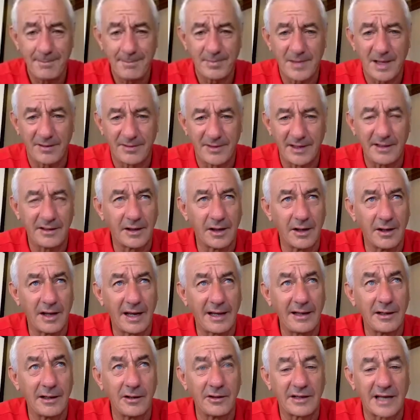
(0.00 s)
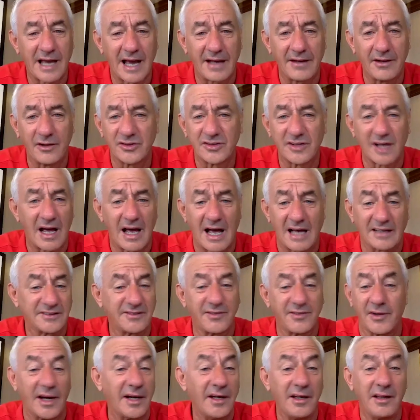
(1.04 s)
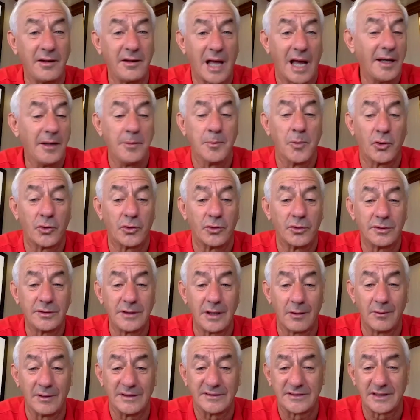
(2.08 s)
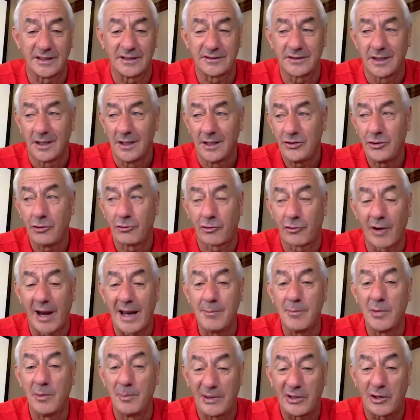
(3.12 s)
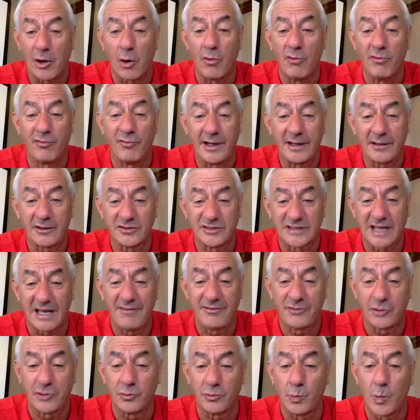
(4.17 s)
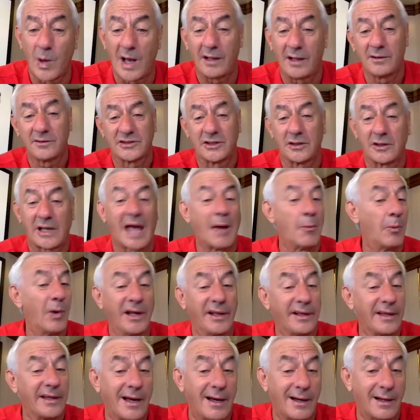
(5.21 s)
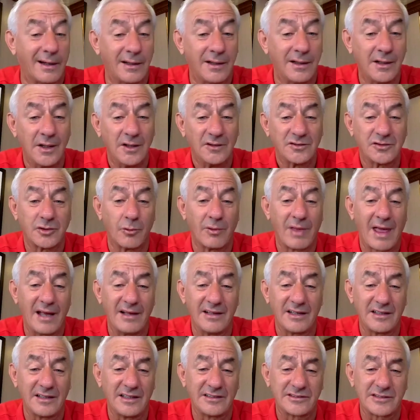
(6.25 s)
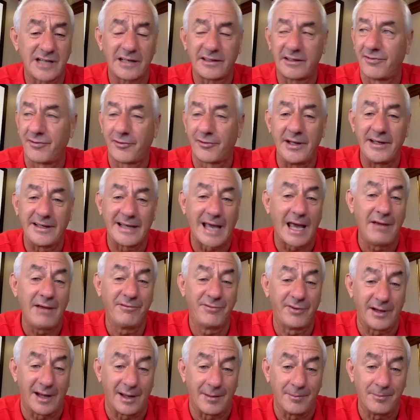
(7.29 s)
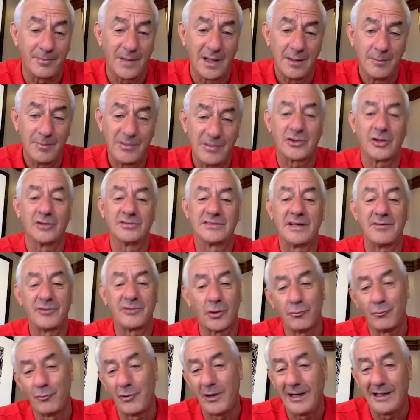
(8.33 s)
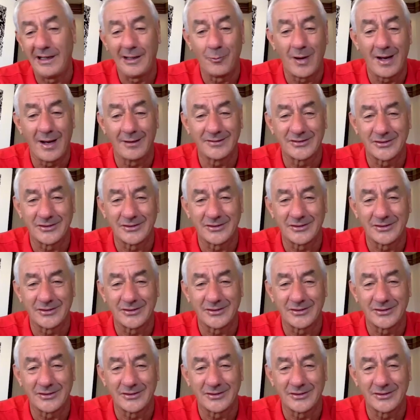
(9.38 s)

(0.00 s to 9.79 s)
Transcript: I think England cannot ask for any more. It says Ukraine will be going for it because they've done well to get where they are. So it's like a free game for them because they've done really well.